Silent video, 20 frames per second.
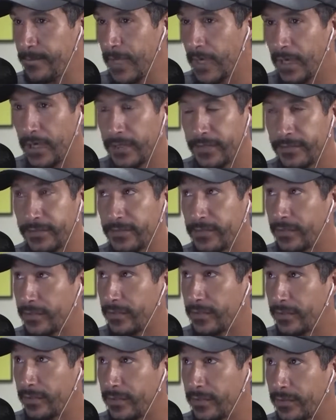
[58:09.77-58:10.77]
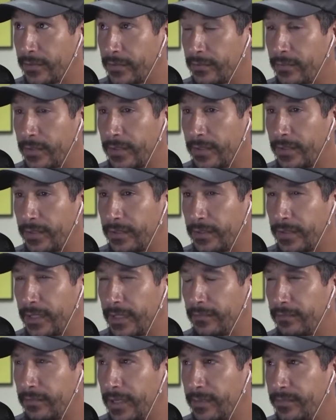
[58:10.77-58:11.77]

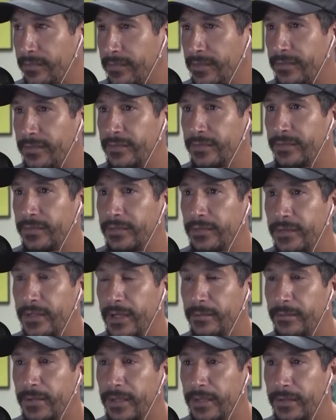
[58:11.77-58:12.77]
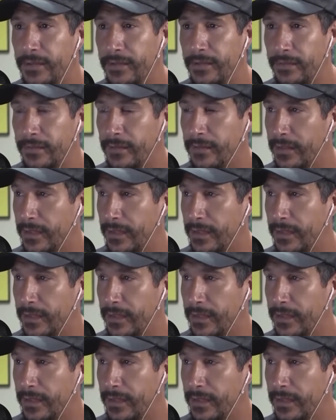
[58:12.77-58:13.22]
Dave Ramsey's company,